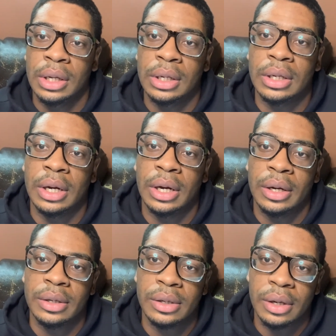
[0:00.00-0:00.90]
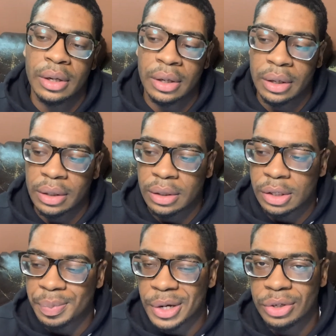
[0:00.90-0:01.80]
the the the
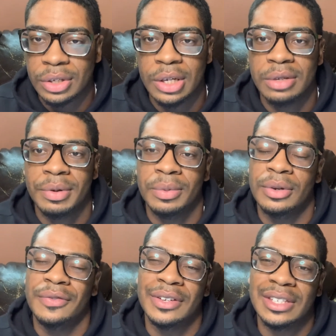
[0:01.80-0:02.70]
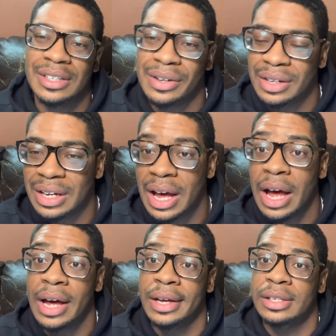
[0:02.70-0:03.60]
special teams people, the facility
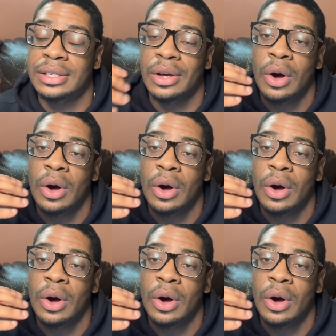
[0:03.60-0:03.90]
guys.